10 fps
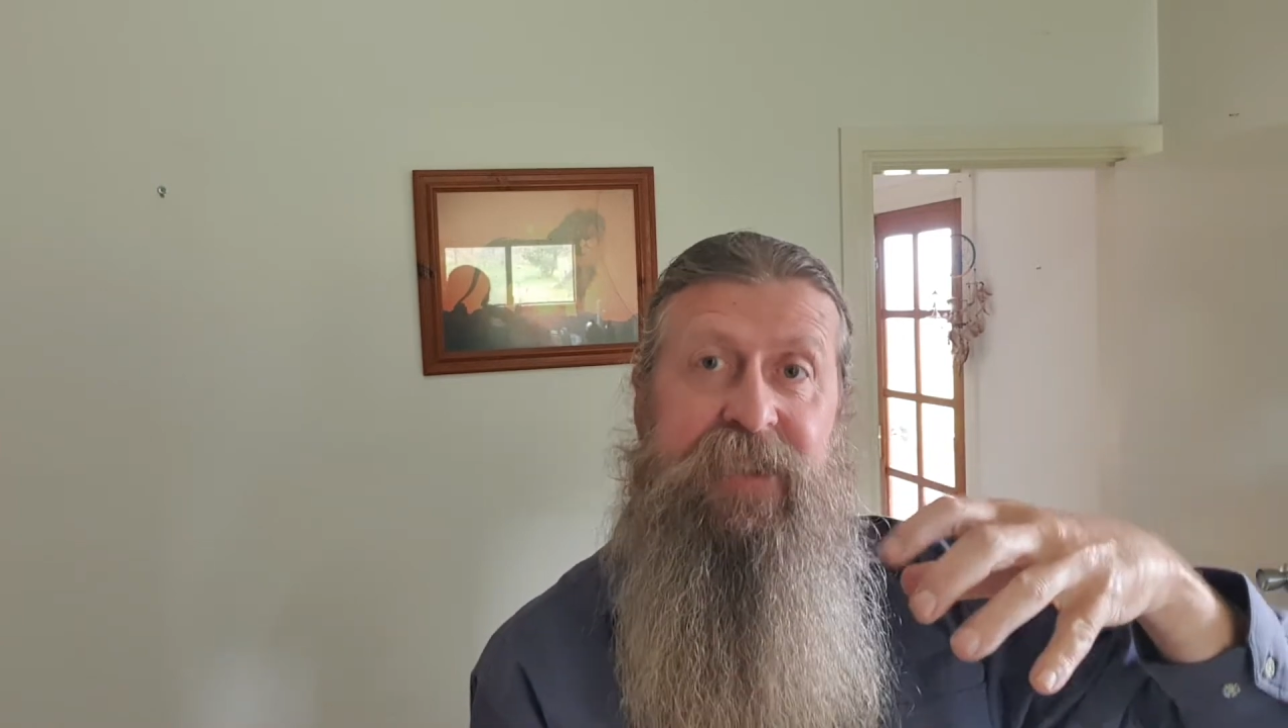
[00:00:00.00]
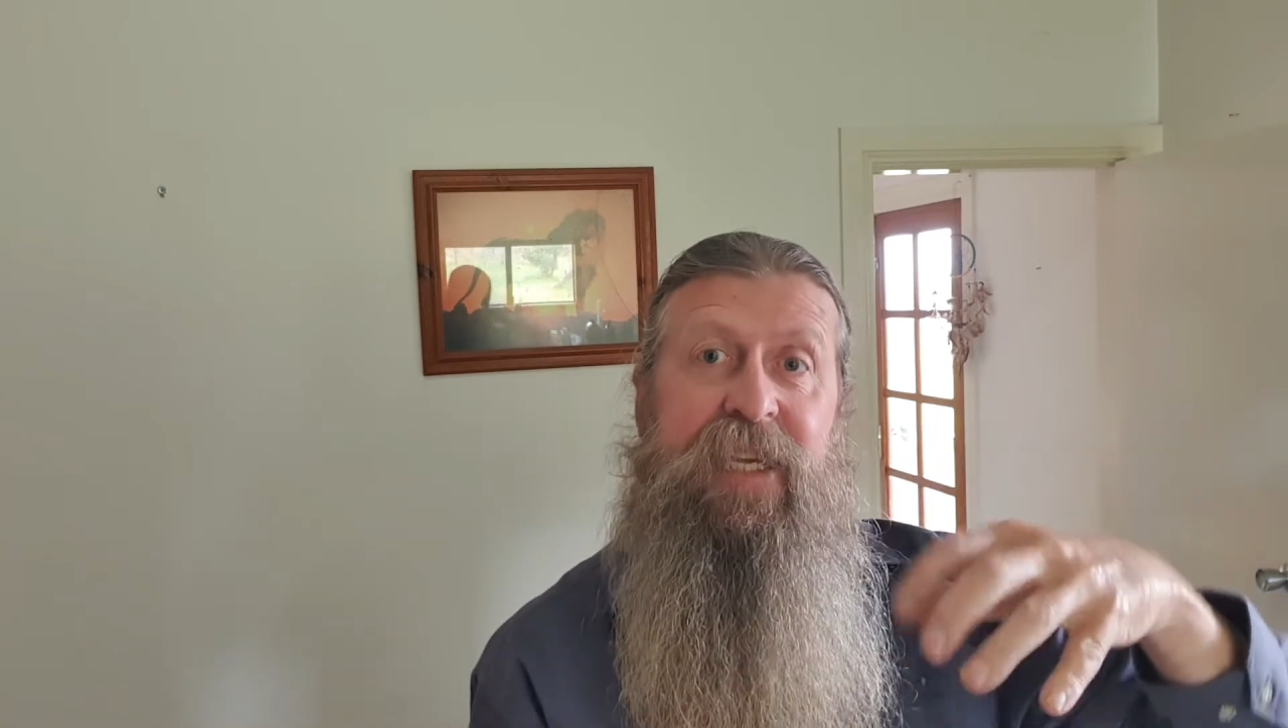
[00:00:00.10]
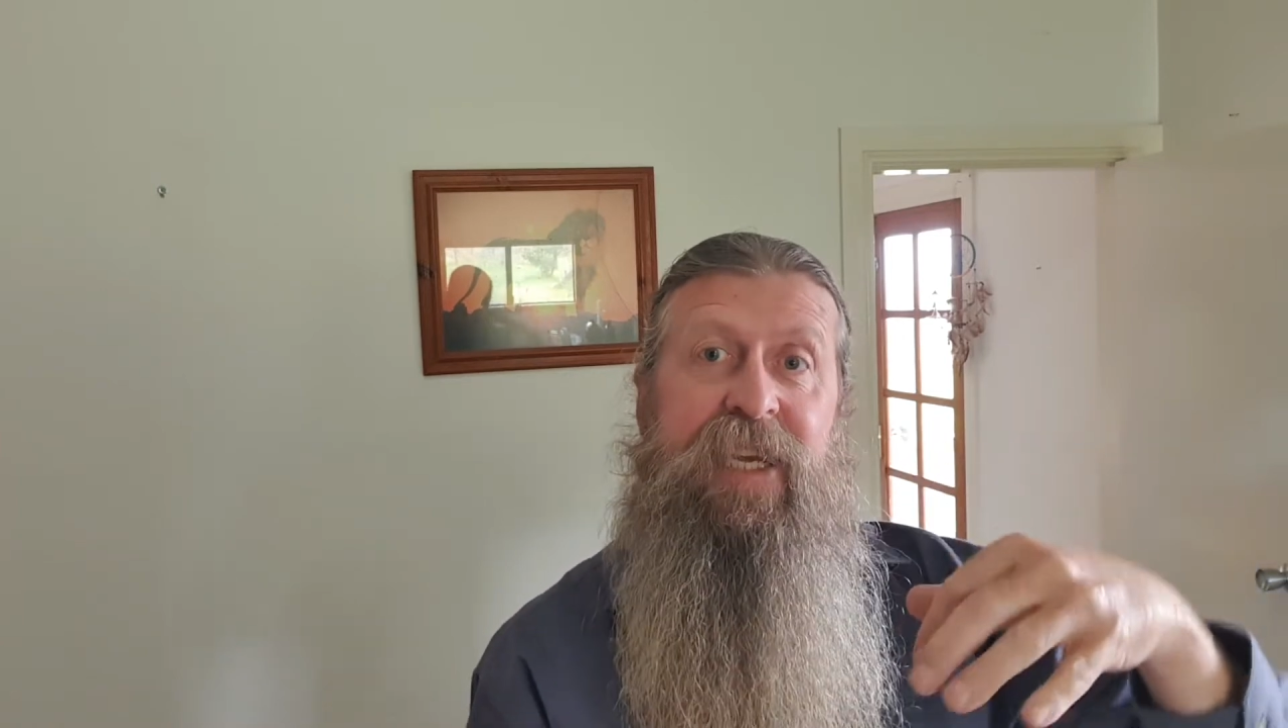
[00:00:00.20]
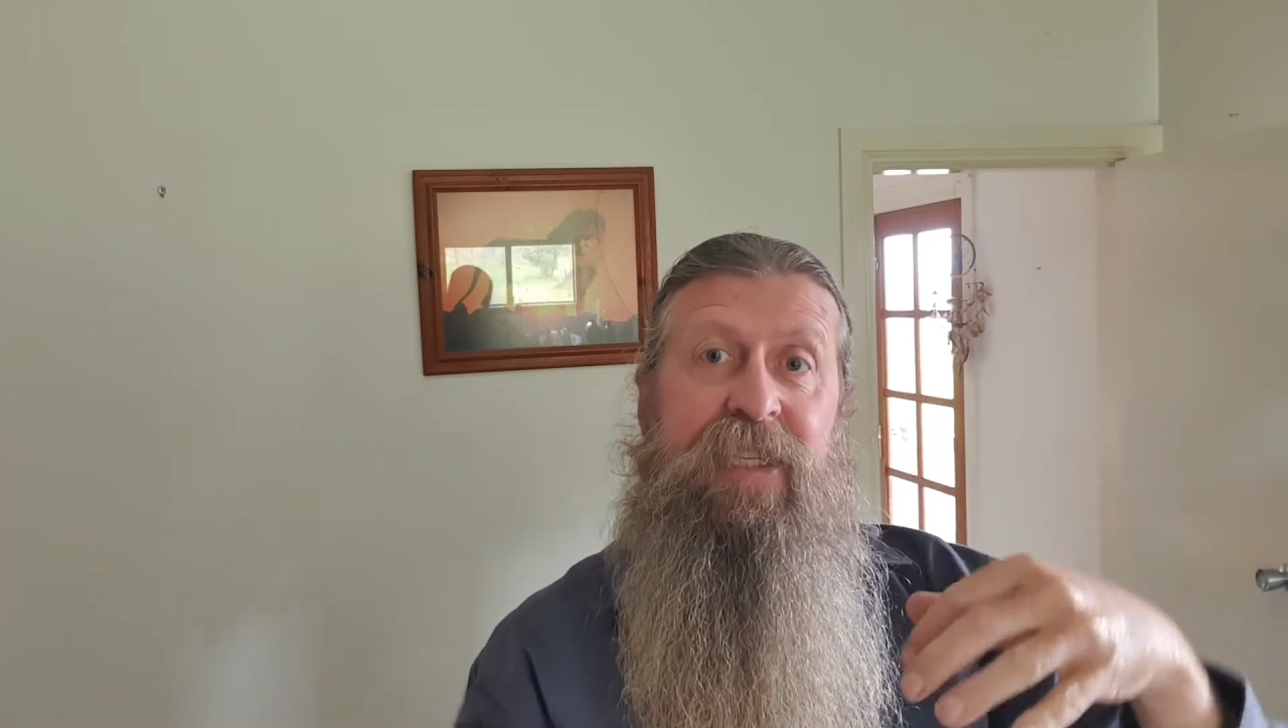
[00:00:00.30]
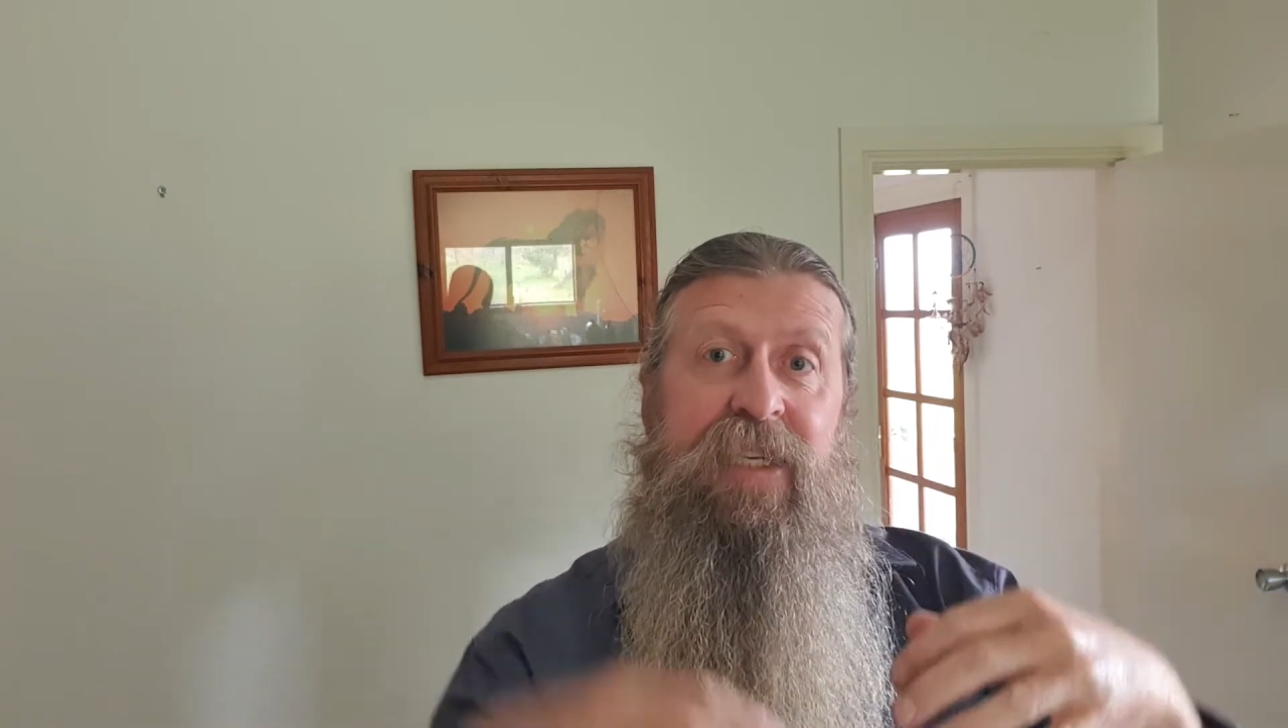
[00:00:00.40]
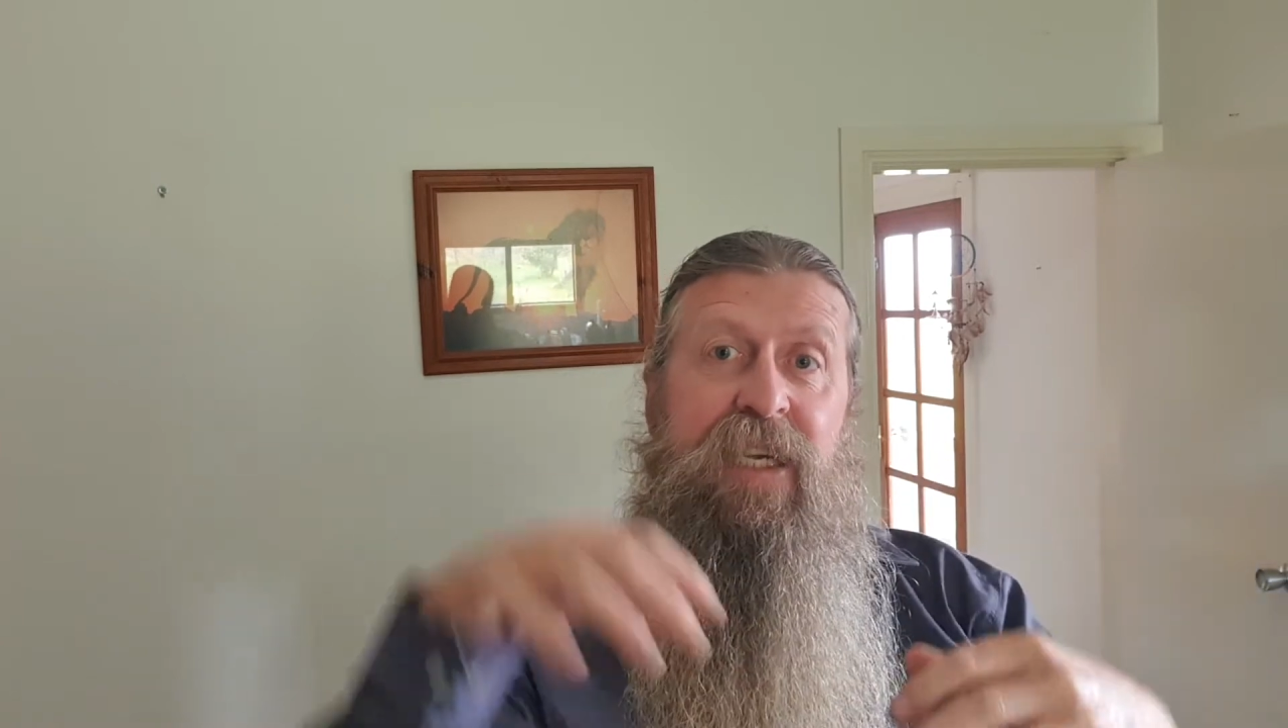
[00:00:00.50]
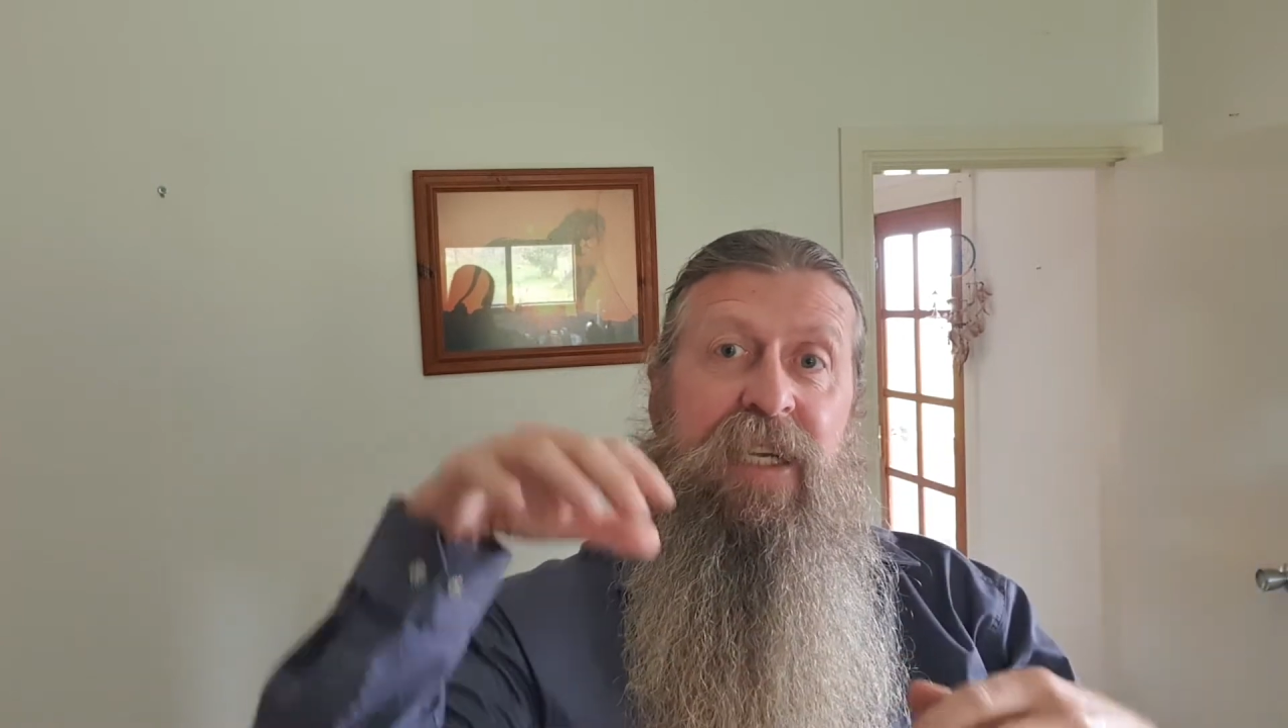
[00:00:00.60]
down